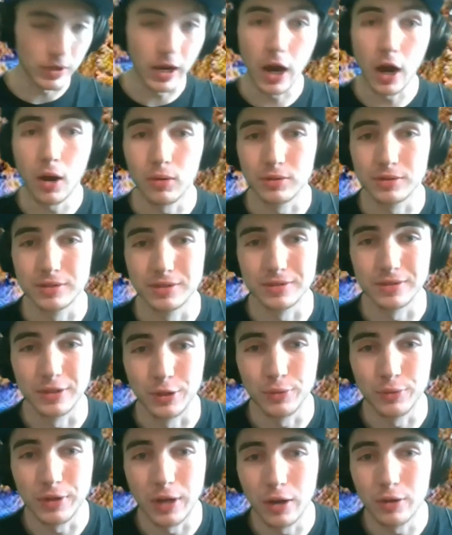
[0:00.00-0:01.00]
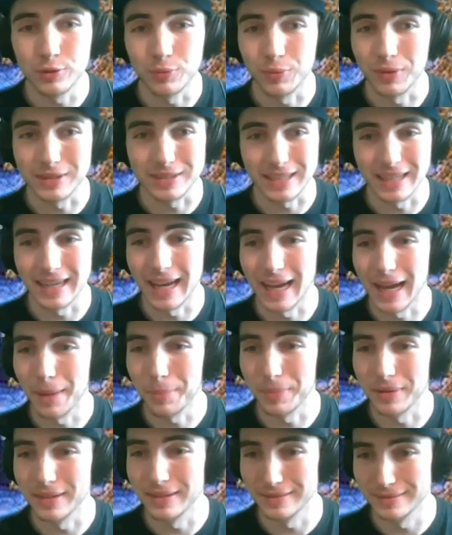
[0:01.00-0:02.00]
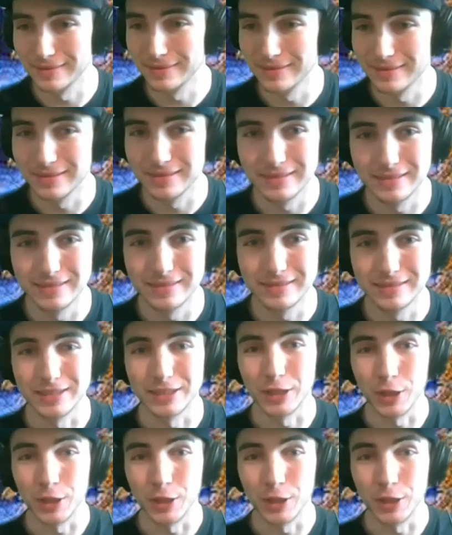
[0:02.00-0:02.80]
knows what's gonna happen to